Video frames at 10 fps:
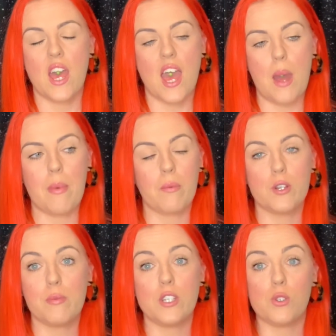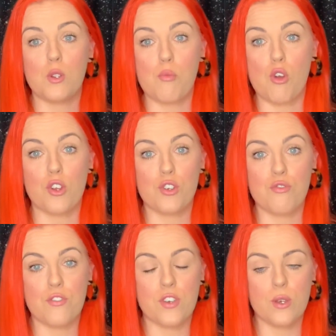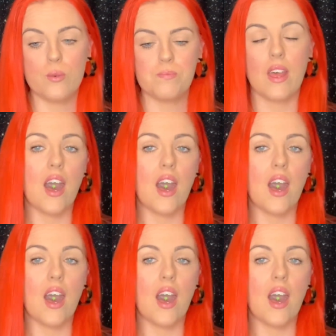I'm going to be doing a product review